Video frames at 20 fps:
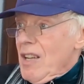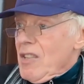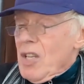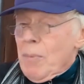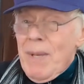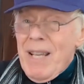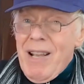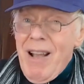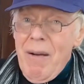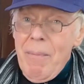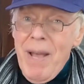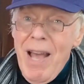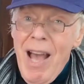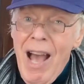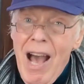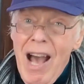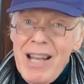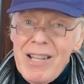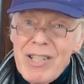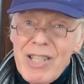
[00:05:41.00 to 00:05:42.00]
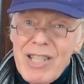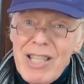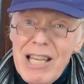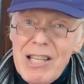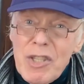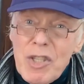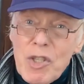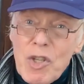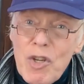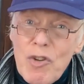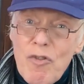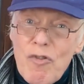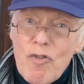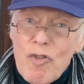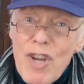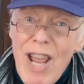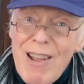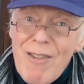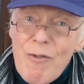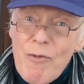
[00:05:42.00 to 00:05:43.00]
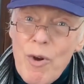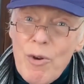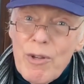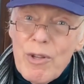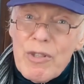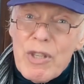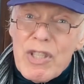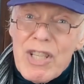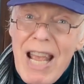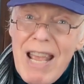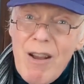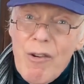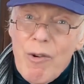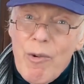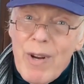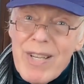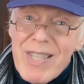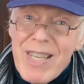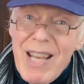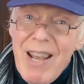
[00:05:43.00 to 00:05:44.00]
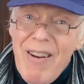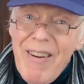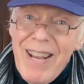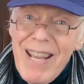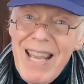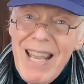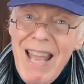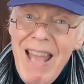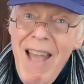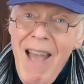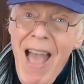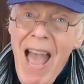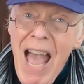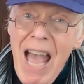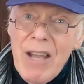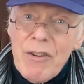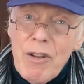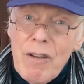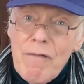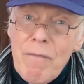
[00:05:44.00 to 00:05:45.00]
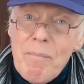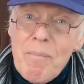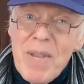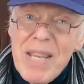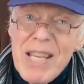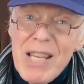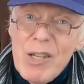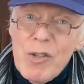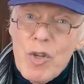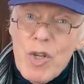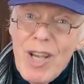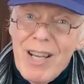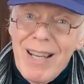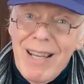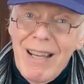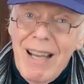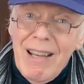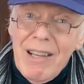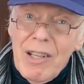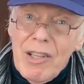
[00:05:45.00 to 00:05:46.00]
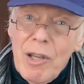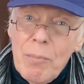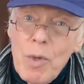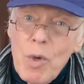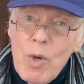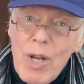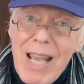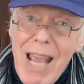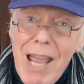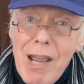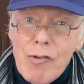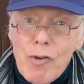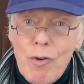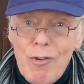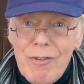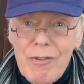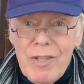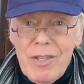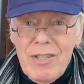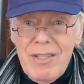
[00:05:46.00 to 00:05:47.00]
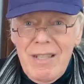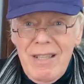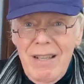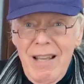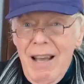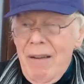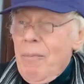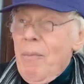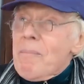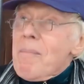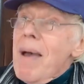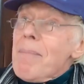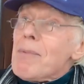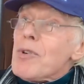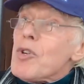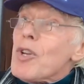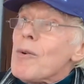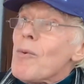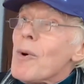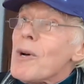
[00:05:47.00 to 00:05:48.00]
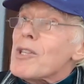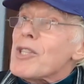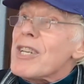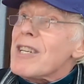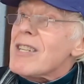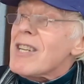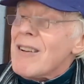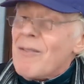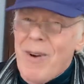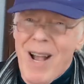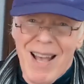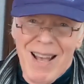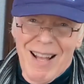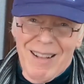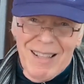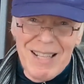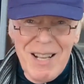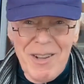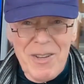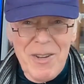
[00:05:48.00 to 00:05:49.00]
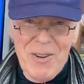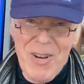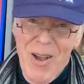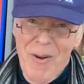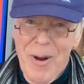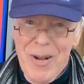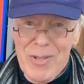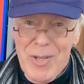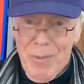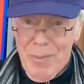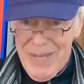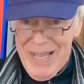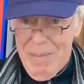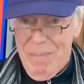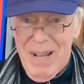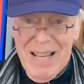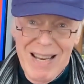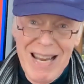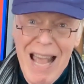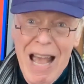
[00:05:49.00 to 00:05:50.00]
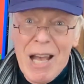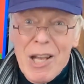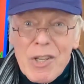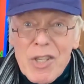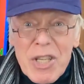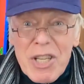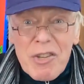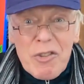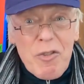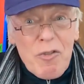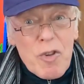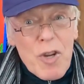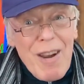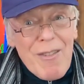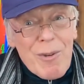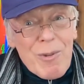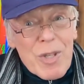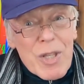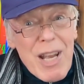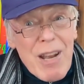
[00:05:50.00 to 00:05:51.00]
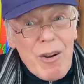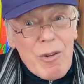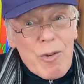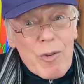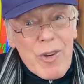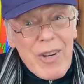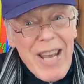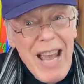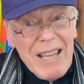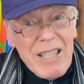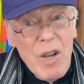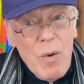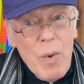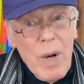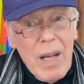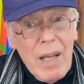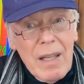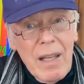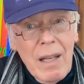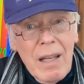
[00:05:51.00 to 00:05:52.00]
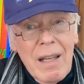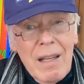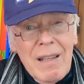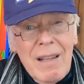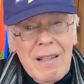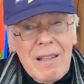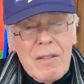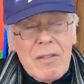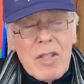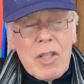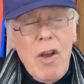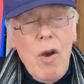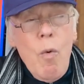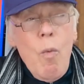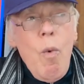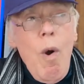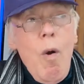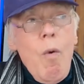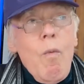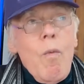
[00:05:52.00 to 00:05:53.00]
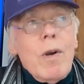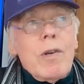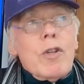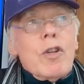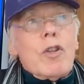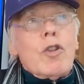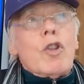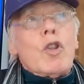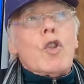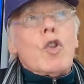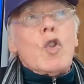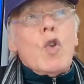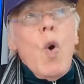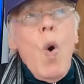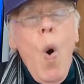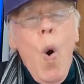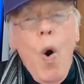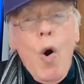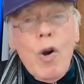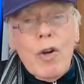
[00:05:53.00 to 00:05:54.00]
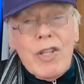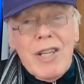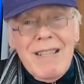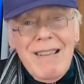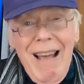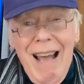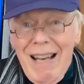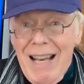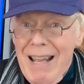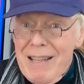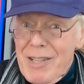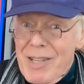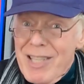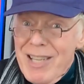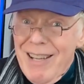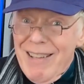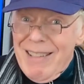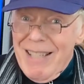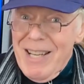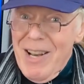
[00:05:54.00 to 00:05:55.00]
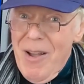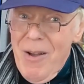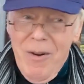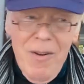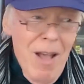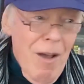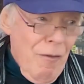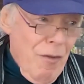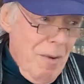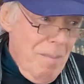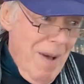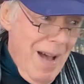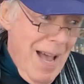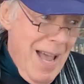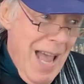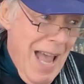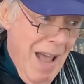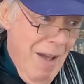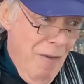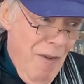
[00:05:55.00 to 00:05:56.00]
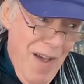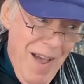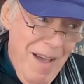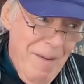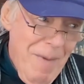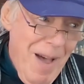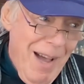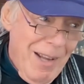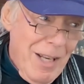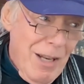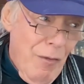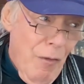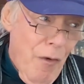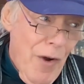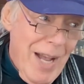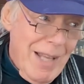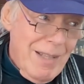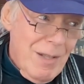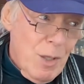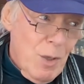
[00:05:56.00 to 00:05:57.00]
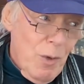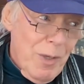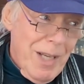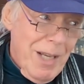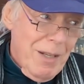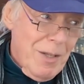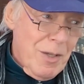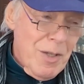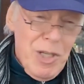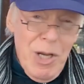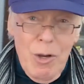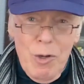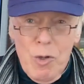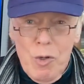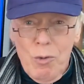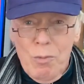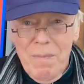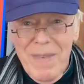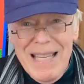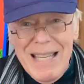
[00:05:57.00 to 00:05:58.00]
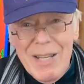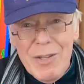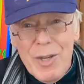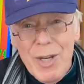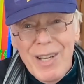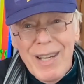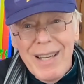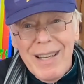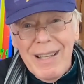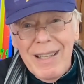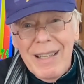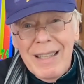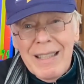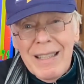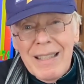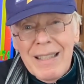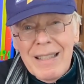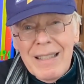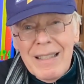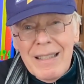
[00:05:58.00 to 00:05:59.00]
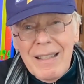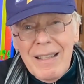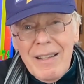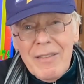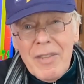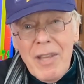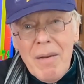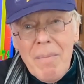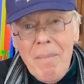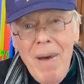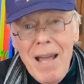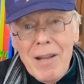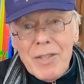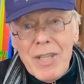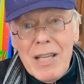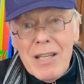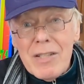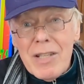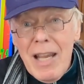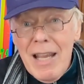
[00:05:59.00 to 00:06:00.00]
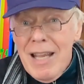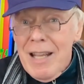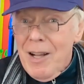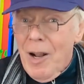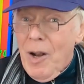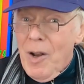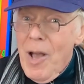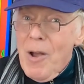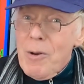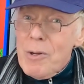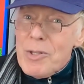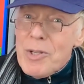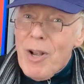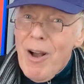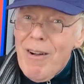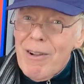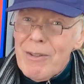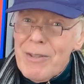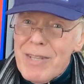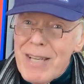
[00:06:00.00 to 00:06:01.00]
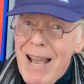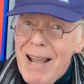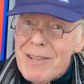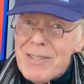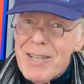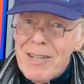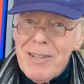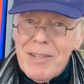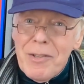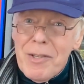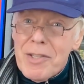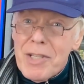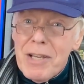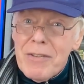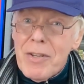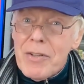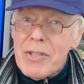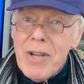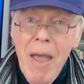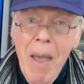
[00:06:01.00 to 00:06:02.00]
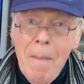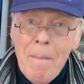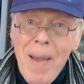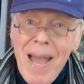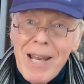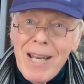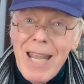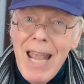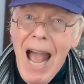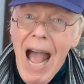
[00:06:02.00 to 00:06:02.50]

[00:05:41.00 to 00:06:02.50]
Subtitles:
to become Assistant General Secretary, Head of Media and Communications. And membership, was it? Well, you know what I mean, but Assistant General Secretary anyway. So one would have thought, and I certainly know from my fair-minded friends looking at social media, that Matt is in close contact and considers many